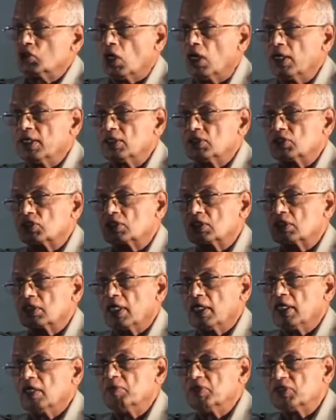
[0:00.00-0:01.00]

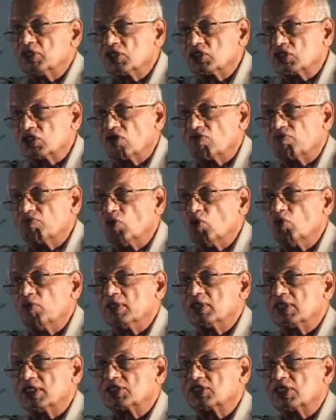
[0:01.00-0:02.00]
joints, limitation of
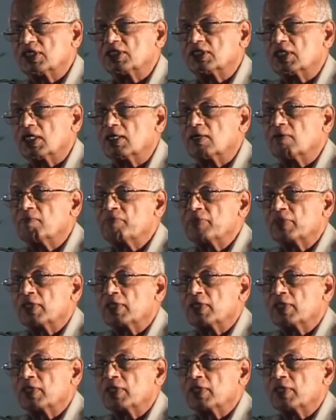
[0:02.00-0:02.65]
movement, etc.,